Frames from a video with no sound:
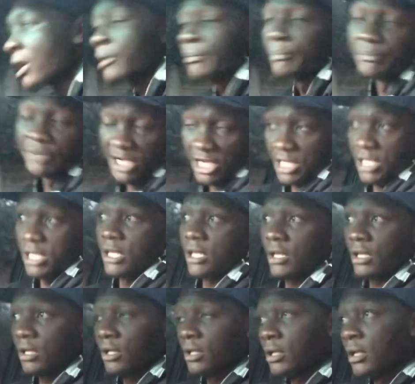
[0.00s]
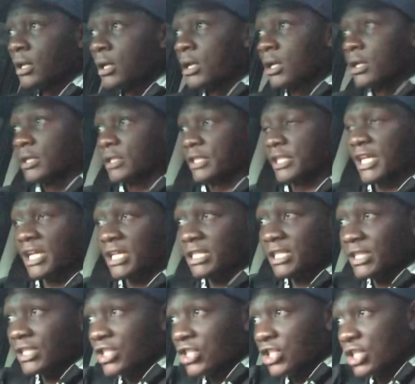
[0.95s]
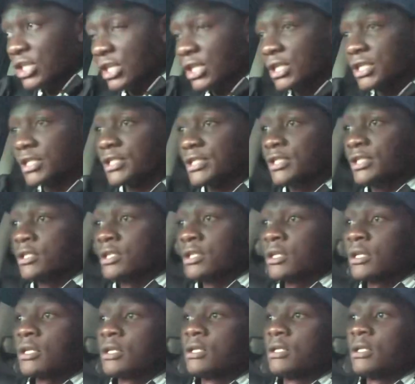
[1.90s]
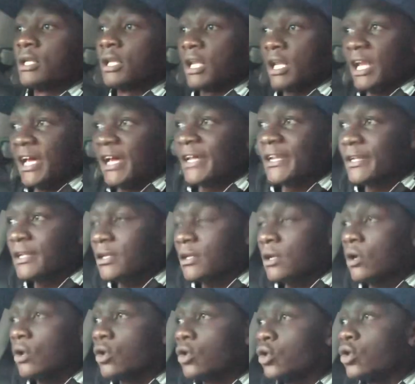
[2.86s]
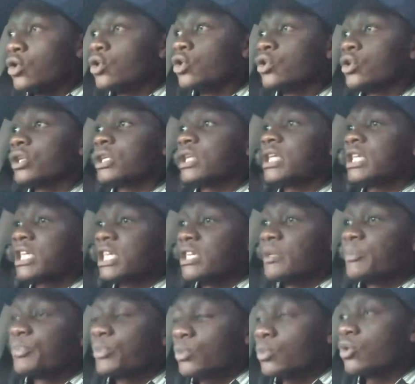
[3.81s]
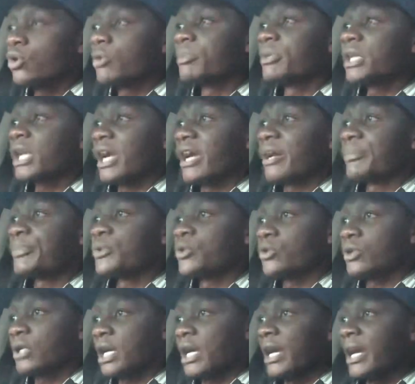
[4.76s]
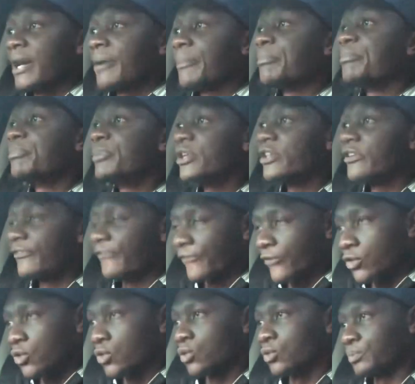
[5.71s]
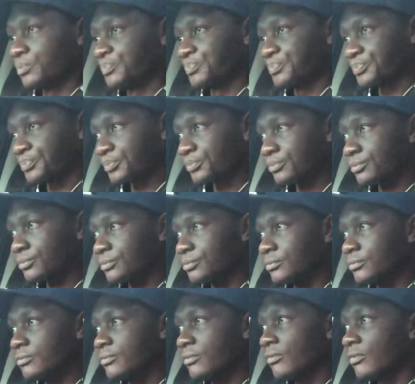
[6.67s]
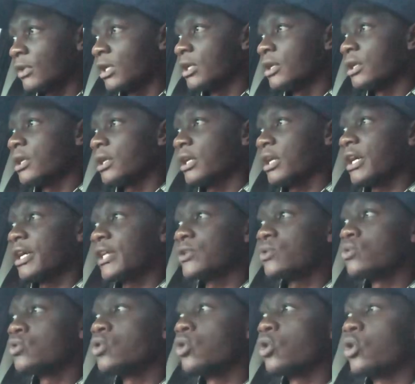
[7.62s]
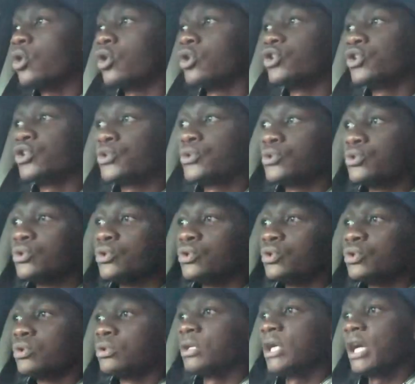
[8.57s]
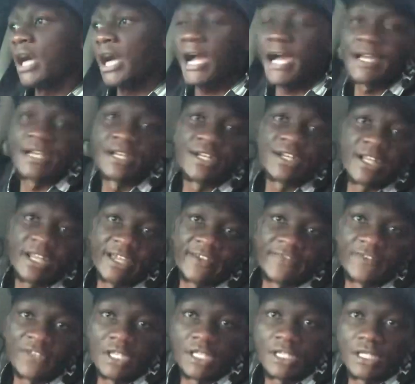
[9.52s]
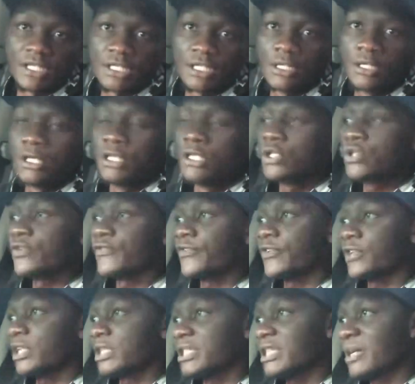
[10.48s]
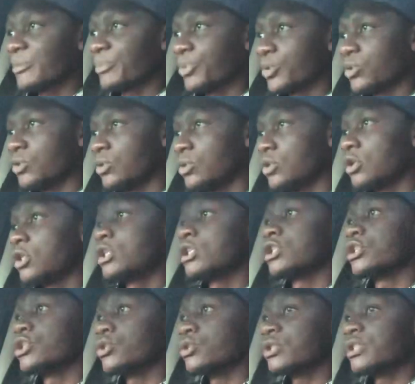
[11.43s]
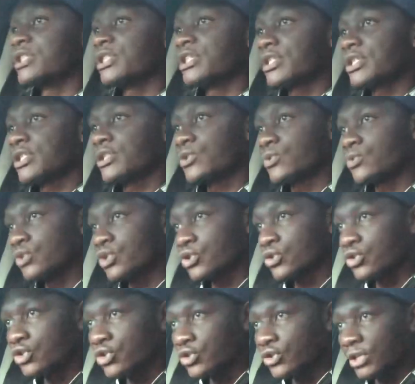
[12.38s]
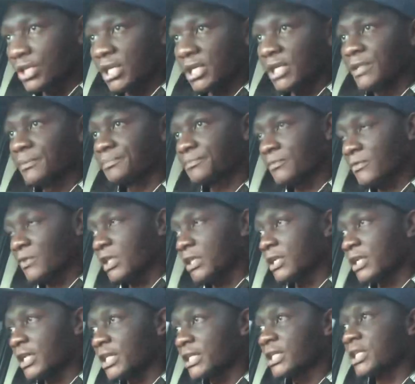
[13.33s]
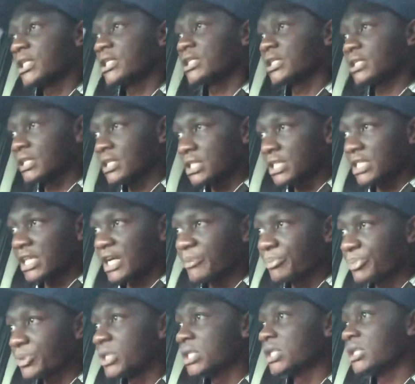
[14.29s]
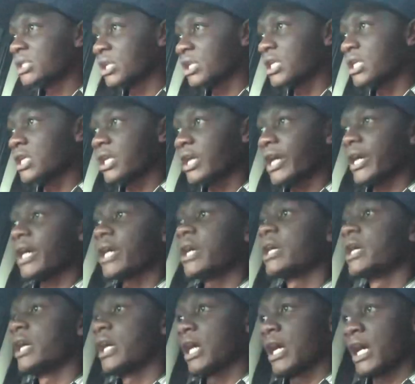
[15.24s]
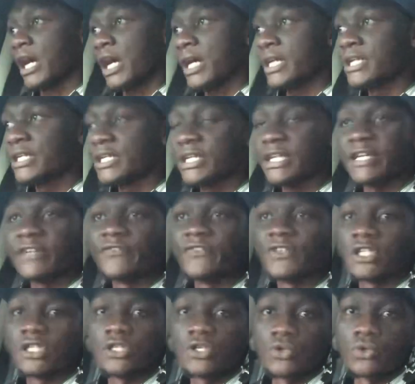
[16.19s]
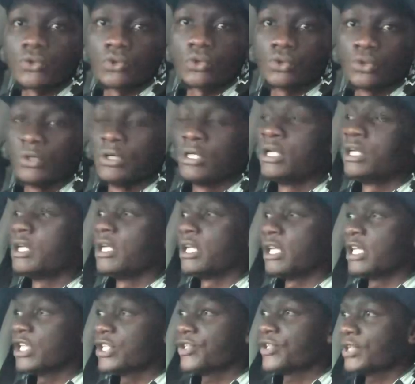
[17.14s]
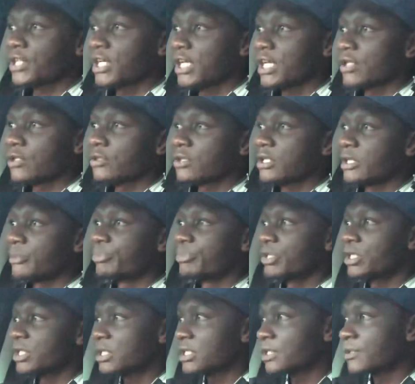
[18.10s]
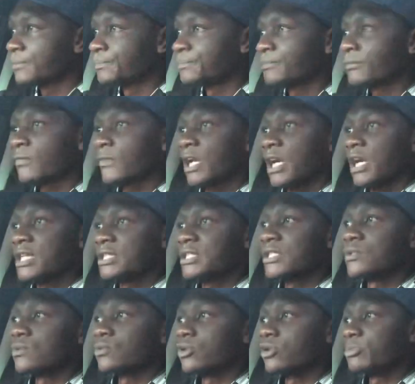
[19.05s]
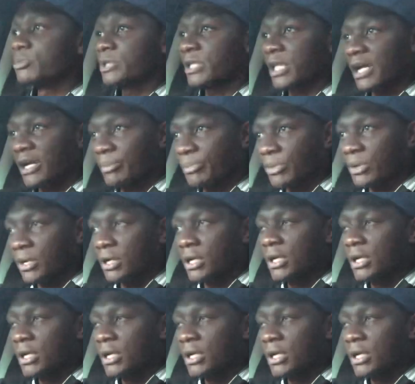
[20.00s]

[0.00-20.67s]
breaking the other thing is learn or keep warming up your car before uh, you go on to hard driving it so for example don't just switch on your car crank it jump in gear hard driving no let your car roll a bit as it warms up